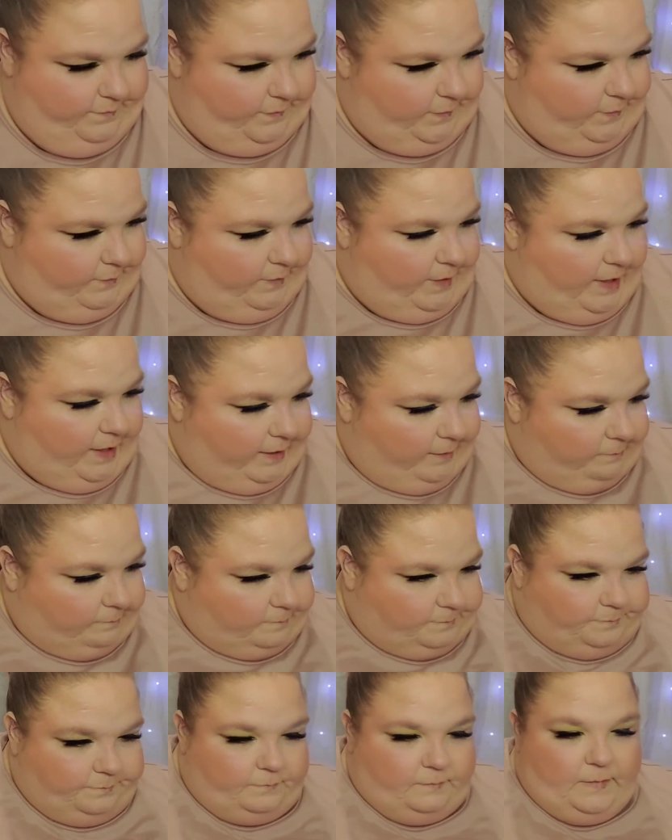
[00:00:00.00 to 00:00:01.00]
Okay,
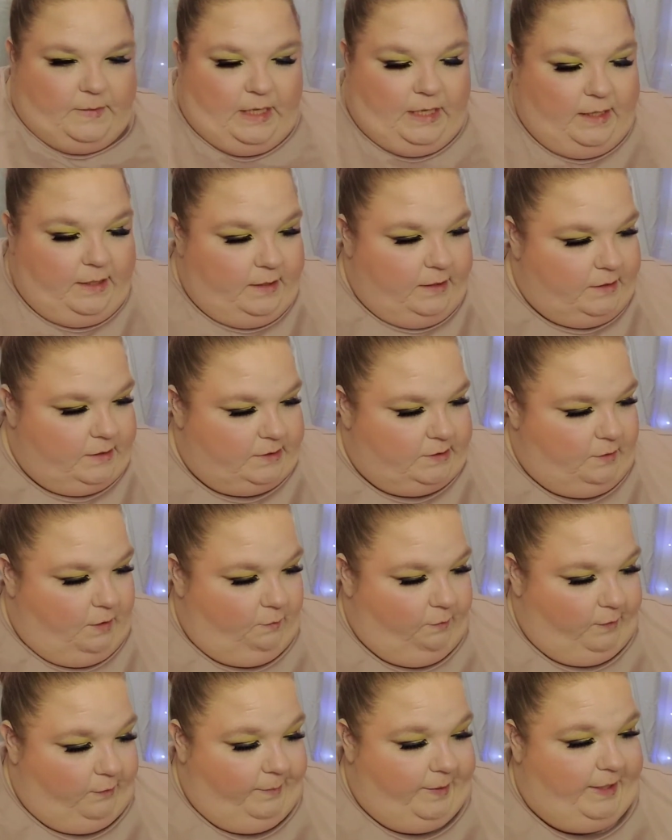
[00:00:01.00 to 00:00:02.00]
so I
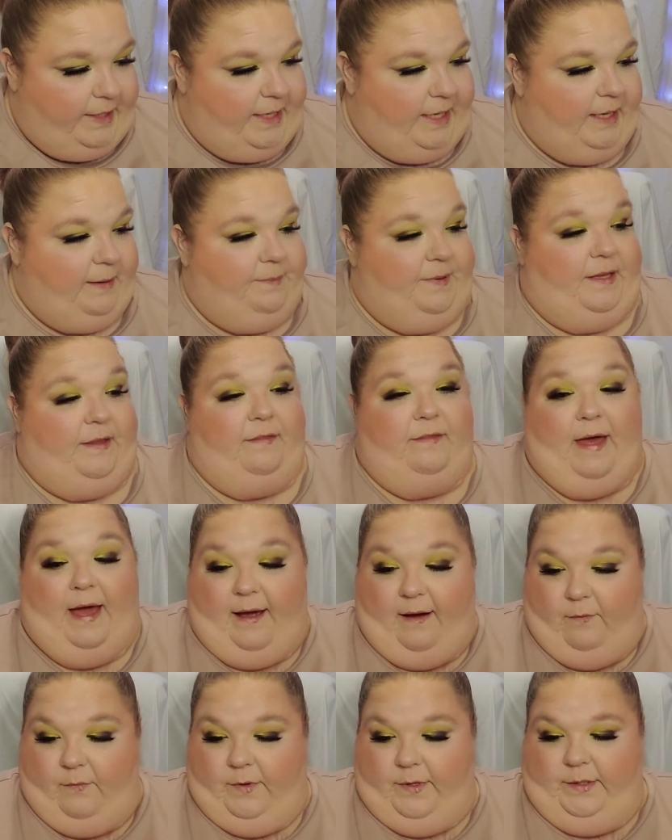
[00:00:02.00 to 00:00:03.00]
will be keeping
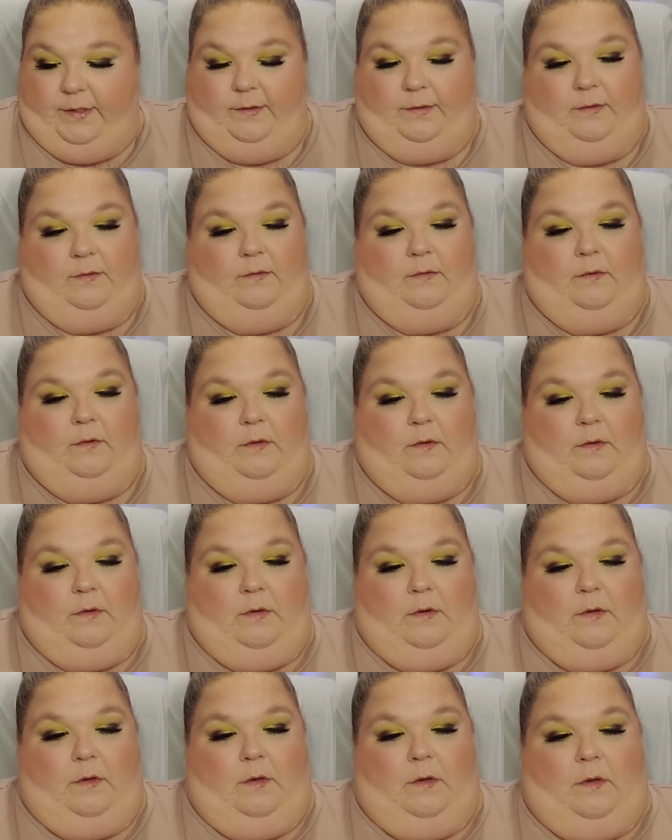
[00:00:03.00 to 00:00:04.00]
that one.
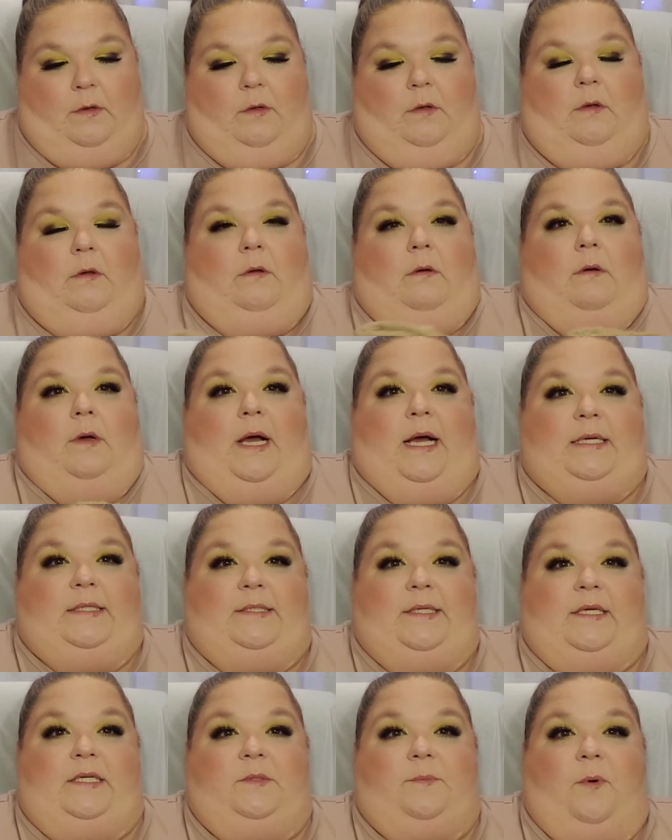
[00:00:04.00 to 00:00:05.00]
I
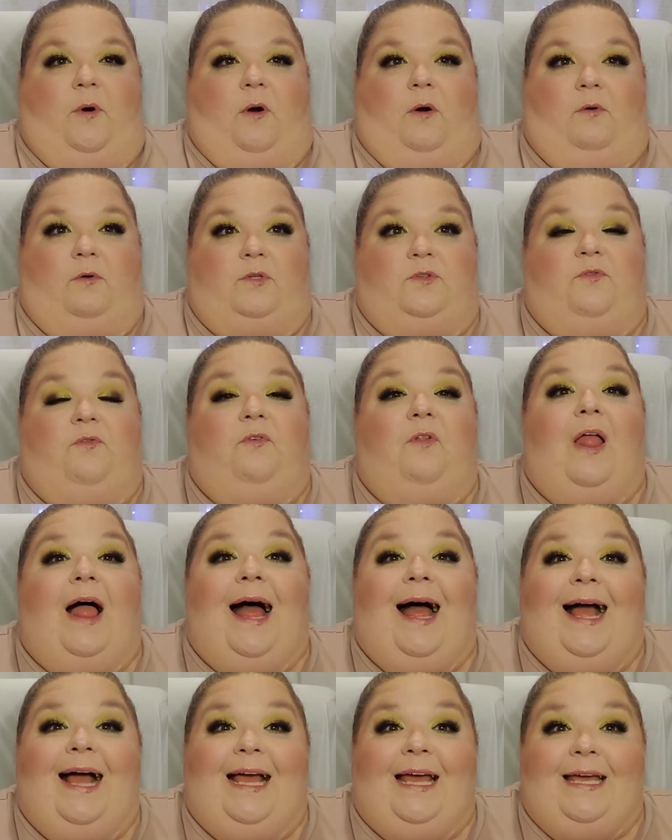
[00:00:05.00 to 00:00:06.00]
see sparkles
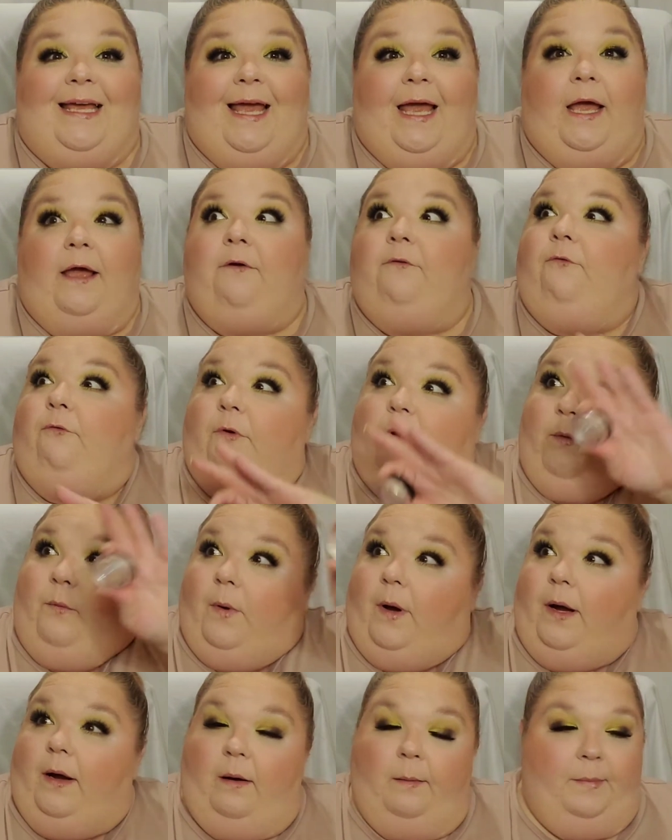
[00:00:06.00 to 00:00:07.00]
flying
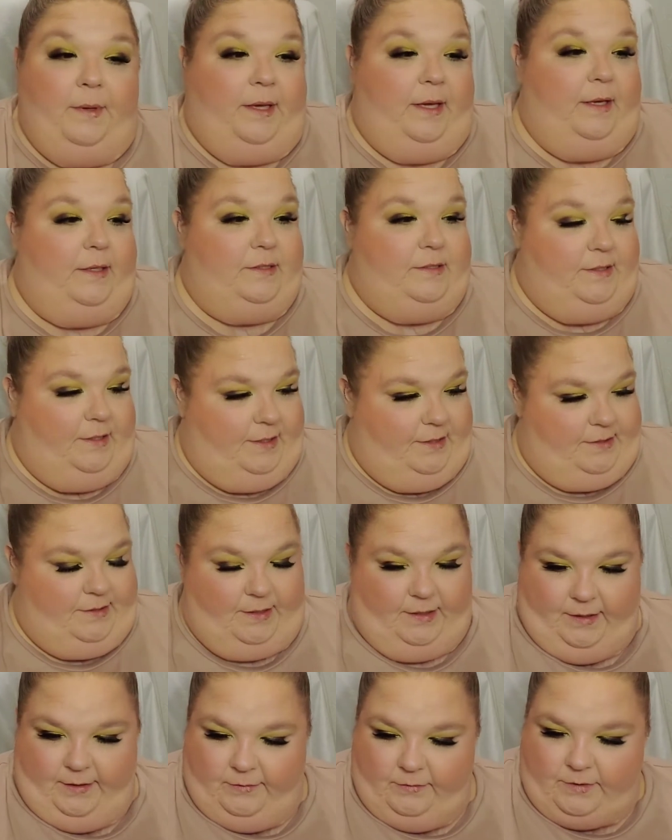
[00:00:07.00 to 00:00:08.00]
everywhere because of this
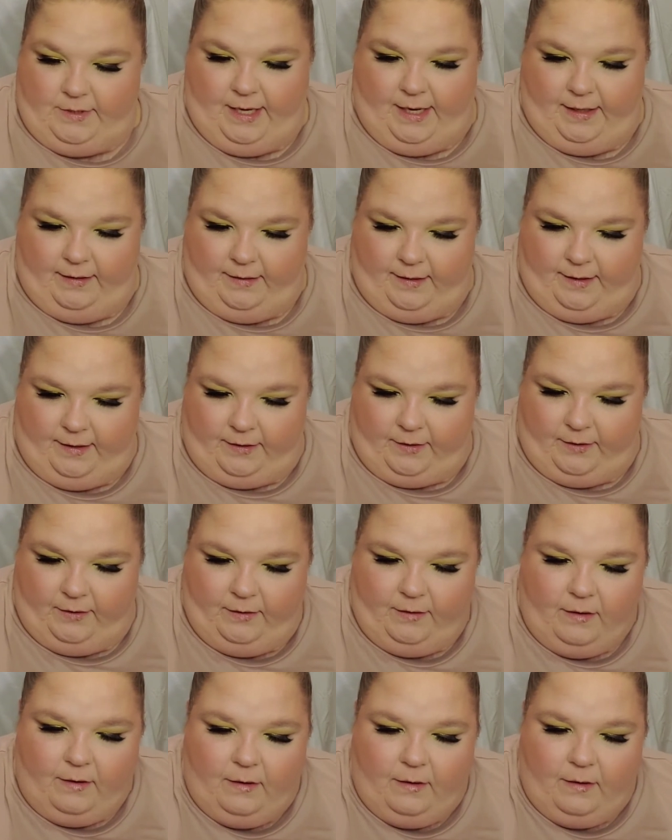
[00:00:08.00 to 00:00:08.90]
loose highlighter.